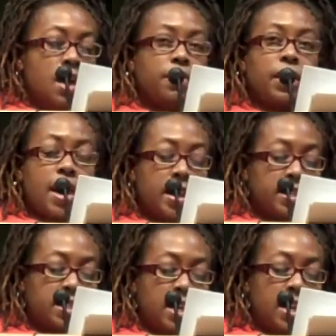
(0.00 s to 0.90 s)
The
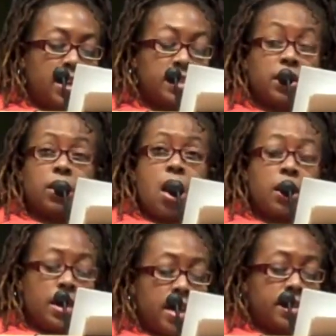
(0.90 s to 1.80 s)
legacy, it's a
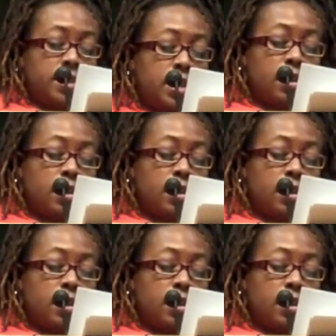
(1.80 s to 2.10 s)
long legacy